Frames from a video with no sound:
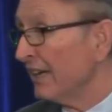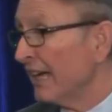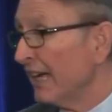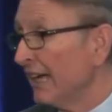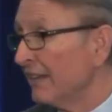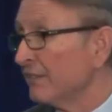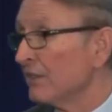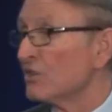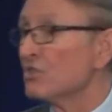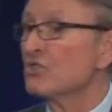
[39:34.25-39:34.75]

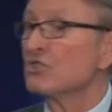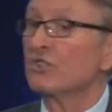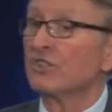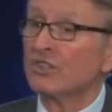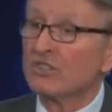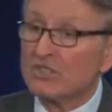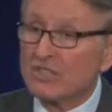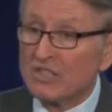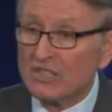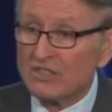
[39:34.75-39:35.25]
and the
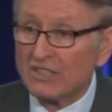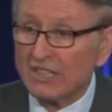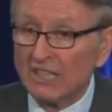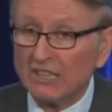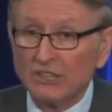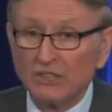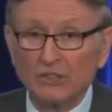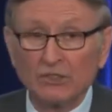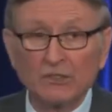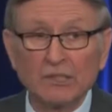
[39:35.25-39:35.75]
churches
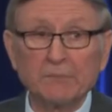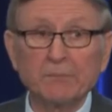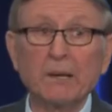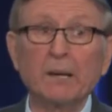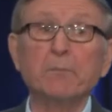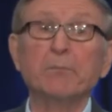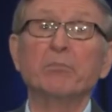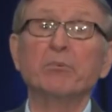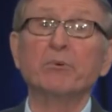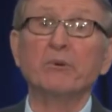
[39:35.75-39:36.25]
in Europe
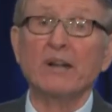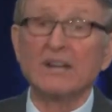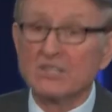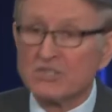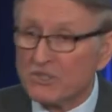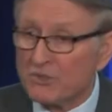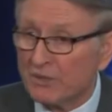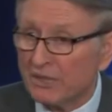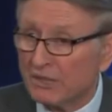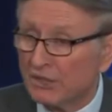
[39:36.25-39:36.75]
are
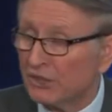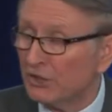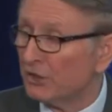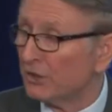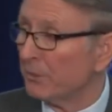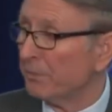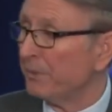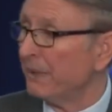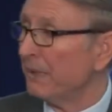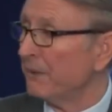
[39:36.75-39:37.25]
pressuring the
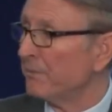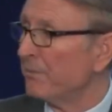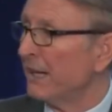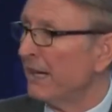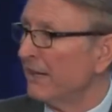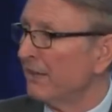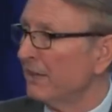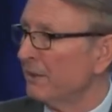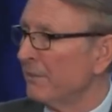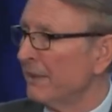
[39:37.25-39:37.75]
European
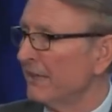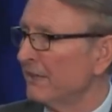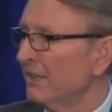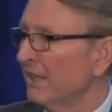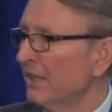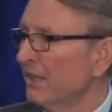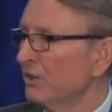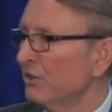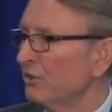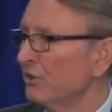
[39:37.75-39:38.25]
Parliament
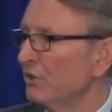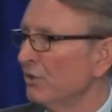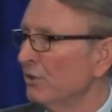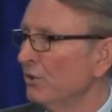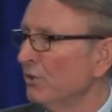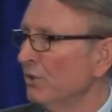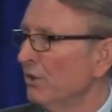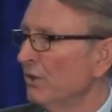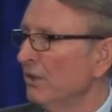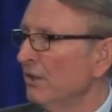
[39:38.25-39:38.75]

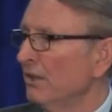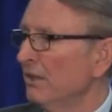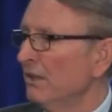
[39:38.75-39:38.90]
to